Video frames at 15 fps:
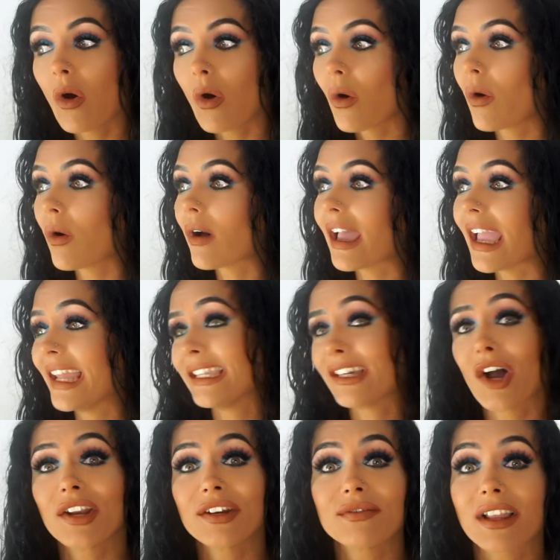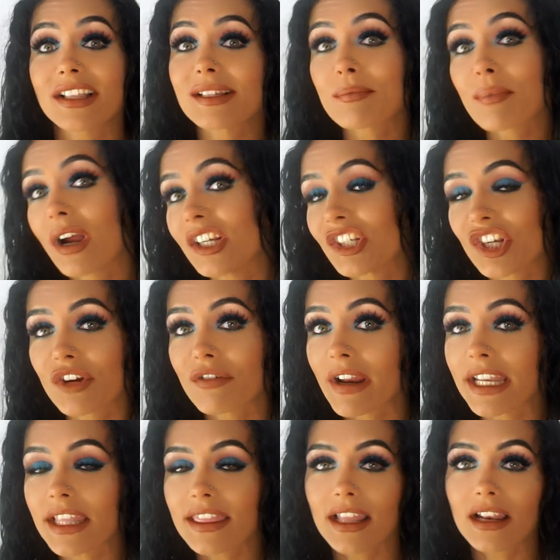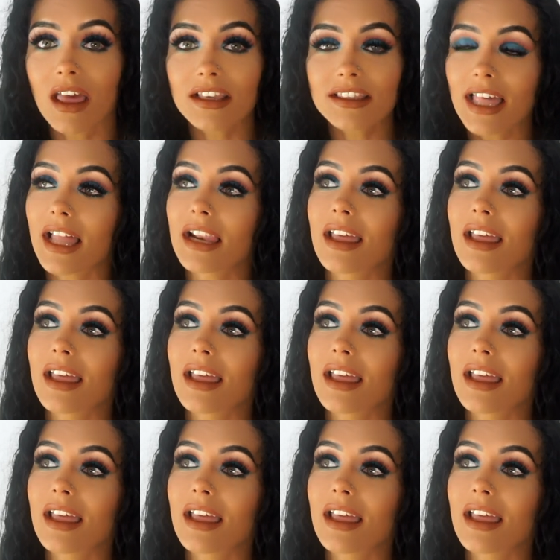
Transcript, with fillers: or any kind of like depression or anything like that.